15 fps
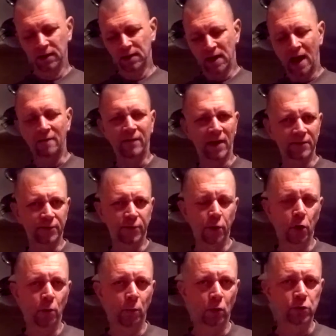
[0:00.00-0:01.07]
I've had
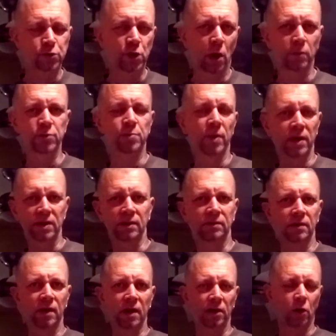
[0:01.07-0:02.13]
thermal tops me
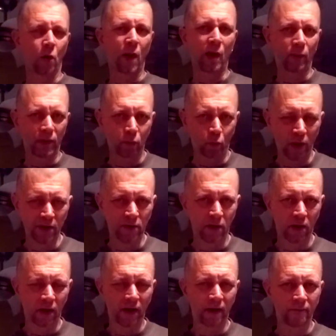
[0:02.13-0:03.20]
and go out in
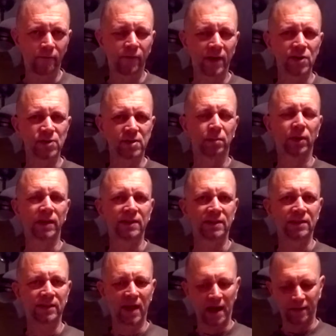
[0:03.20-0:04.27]
winter and freeze to
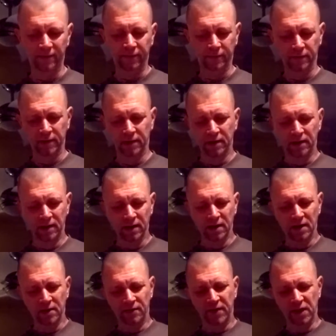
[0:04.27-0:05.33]
bleeding death.
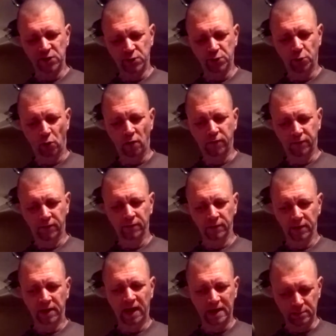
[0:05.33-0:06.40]
This stuff
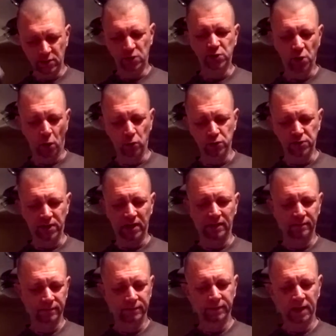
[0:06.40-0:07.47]
keep you toasty,
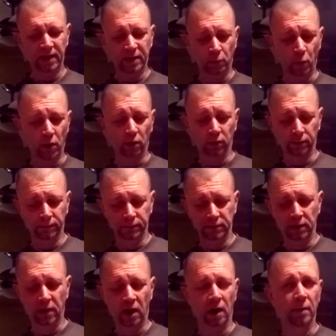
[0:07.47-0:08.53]
and it will,
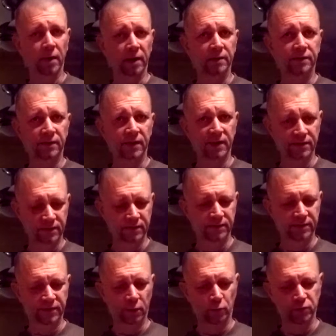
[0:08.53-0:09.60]
you know what I
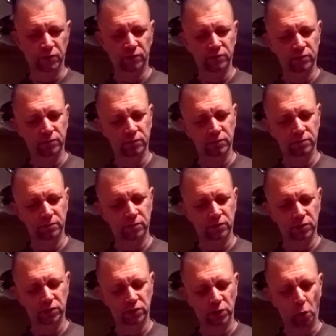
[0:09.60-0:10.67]
mean.
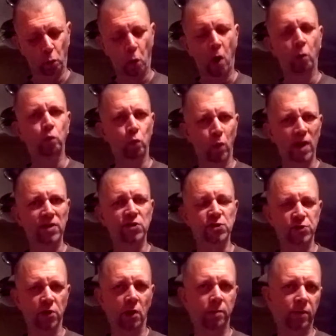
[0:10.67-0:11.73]
You want wind
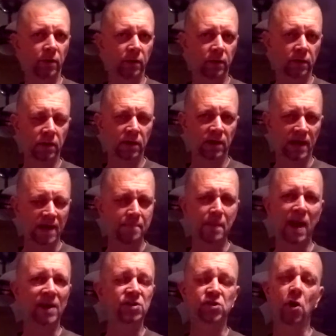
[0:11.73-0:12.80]
stopper. It
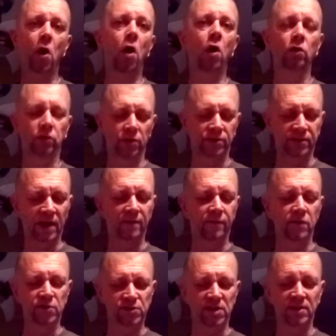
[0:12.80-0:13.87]
makes all the
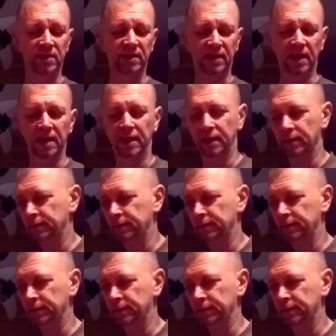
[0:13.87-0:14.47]
difference in the gear.